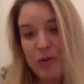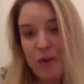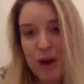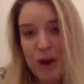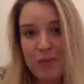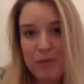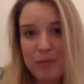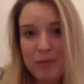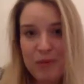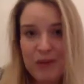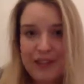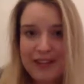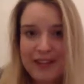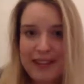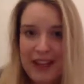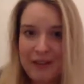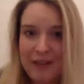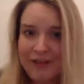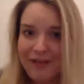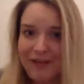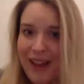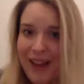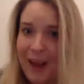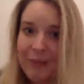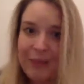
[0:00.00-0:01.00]
up with
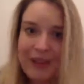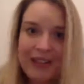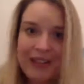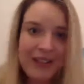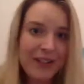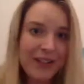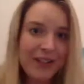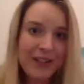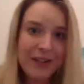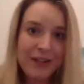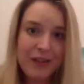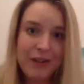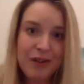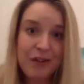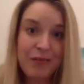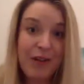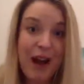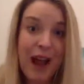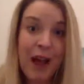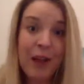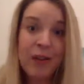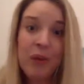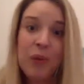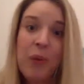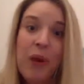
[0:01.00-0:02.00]
like family just
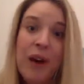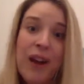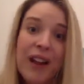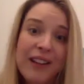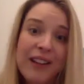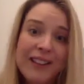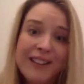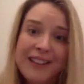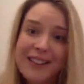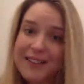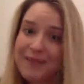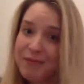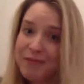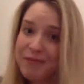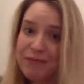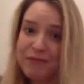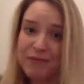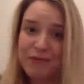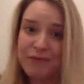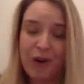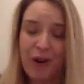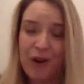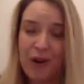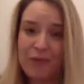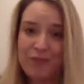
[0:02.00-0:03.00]
around the world
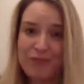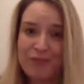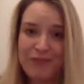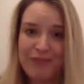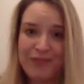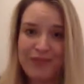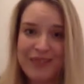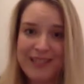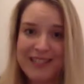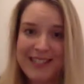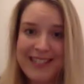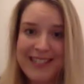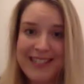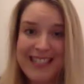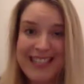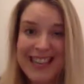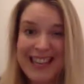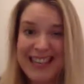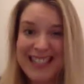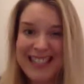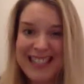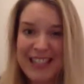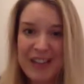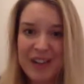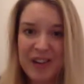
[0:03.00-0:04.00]
from
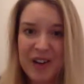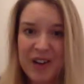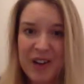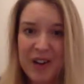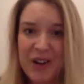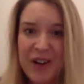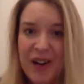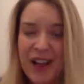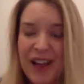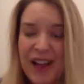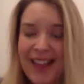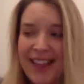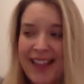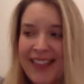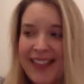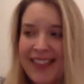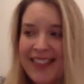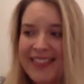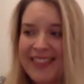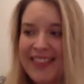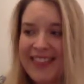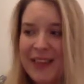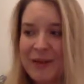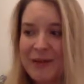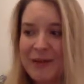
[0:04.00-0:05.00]
day zero.
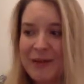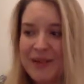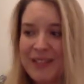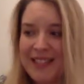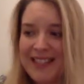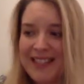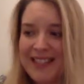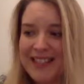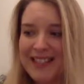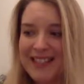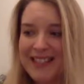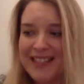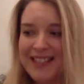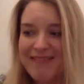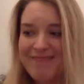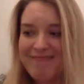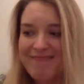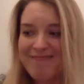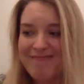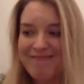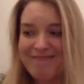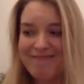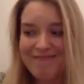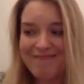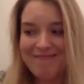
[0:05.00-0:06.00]
There was
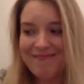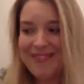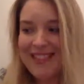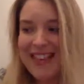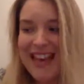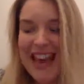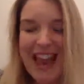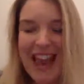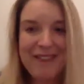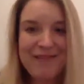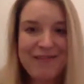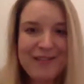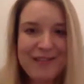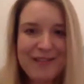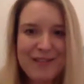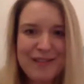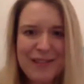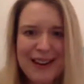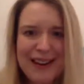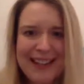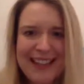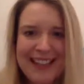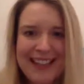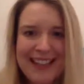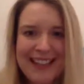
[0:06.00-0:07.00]
never
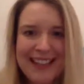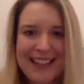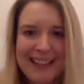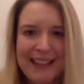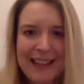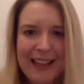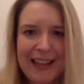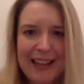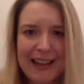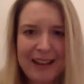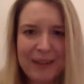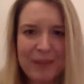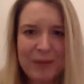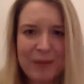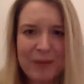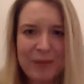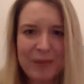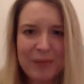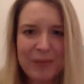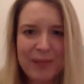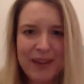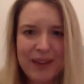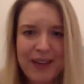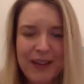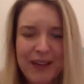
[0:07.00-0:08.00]
any like,
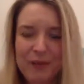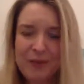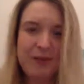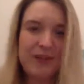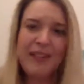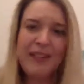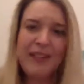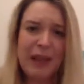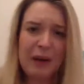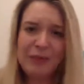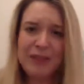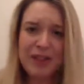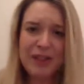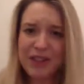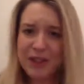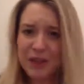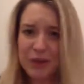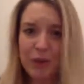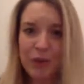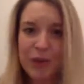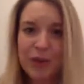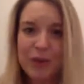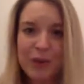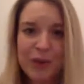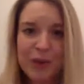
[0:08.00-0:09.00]
that was just
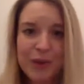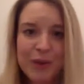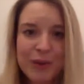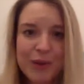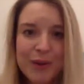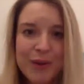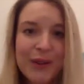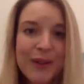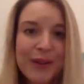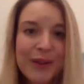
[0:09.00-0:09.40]
normal.